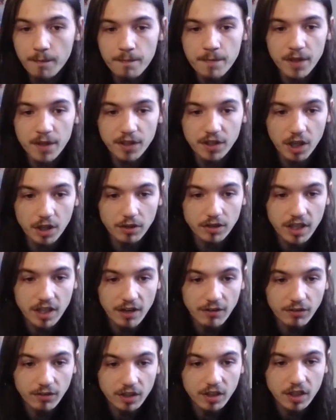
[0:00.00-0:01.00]
You know,
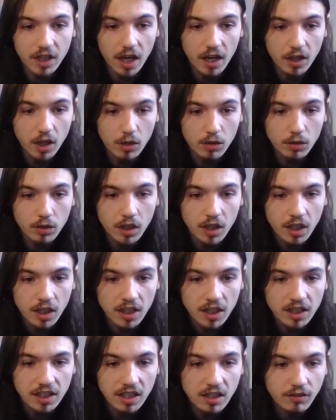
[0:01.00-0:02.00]
definitely got to go
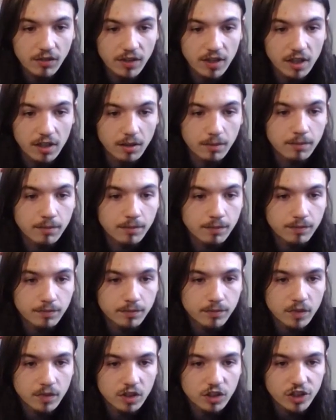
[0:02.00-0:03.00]
give him
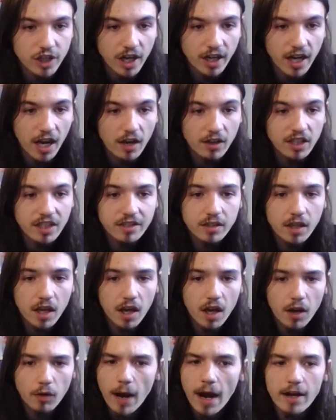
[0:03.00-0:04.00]
check out. He's
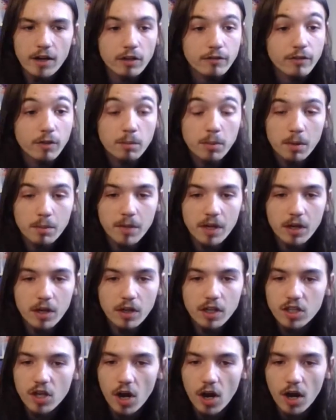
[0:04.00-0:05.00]
a writer for Premier
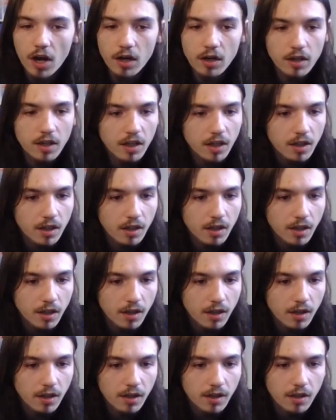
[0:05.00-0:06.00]
Guitar.
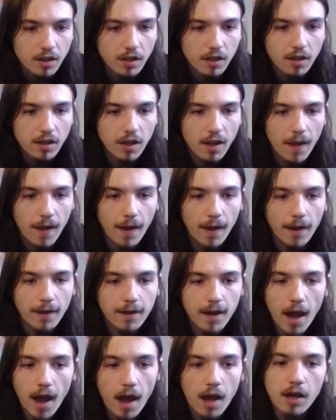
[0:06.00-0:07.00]

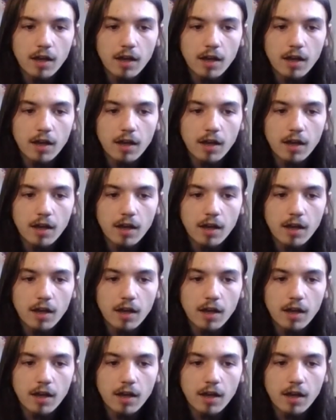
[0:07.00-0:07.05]
Yeah.